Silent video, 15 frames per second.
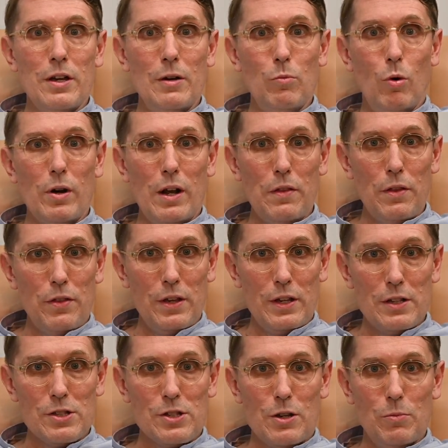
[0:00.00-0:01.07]
And what other
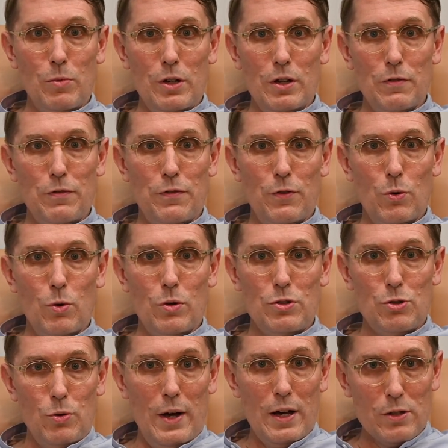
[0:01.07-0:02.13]
things can we afford
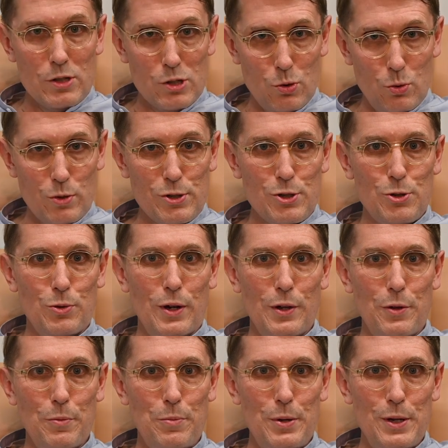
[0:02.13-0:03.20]
to outsource to
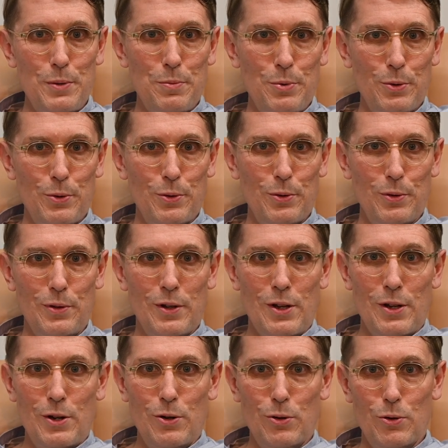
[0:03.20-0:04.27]
other people,
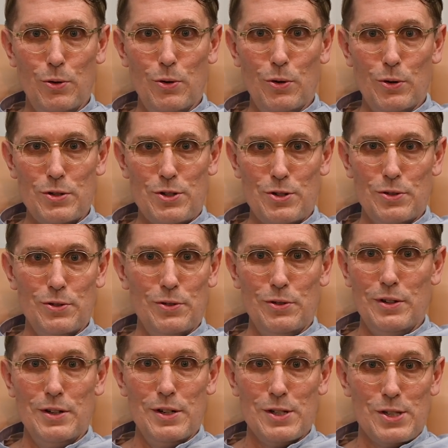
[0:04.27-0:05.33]
or to,
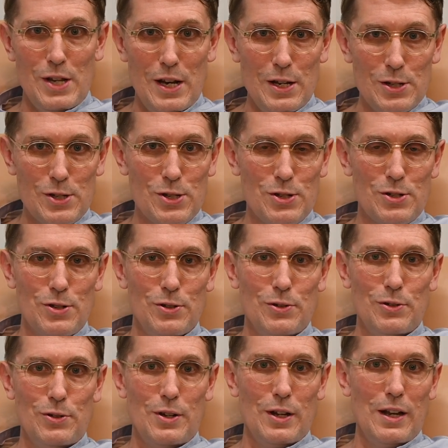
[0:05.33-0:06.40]
in a sense,
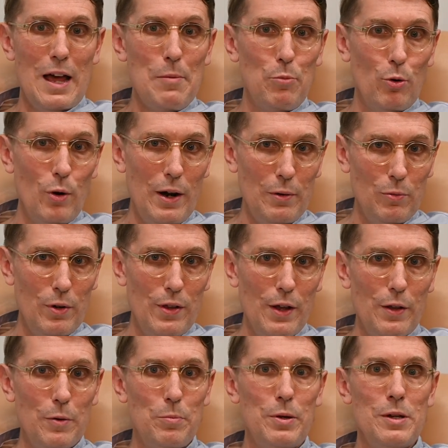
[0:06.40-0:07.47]
to collaborate with
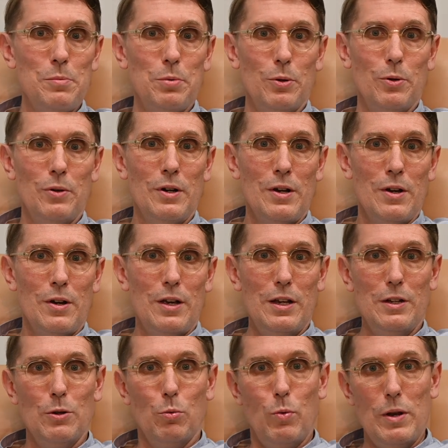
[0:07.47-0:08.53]
other people
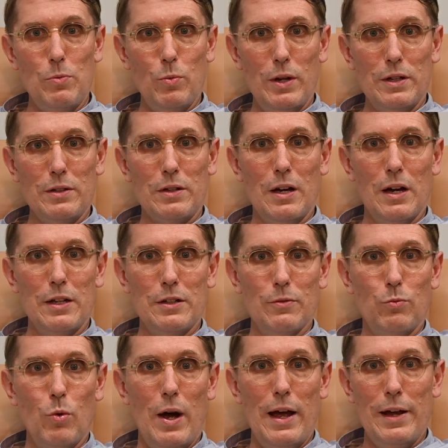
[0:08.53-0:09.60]
in a win-win kind
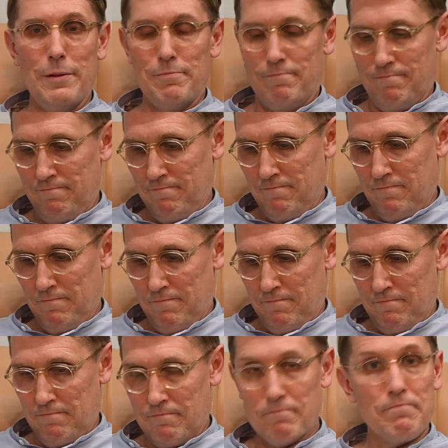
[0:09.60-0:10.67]
of way?
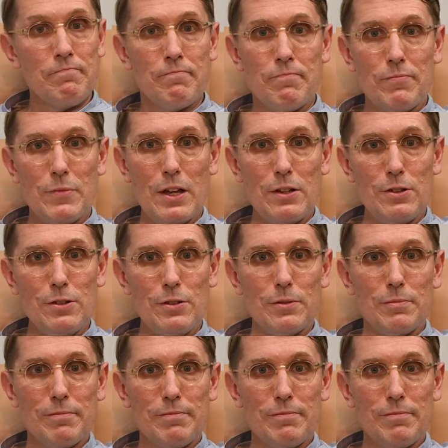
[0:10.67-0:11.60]
Thank you.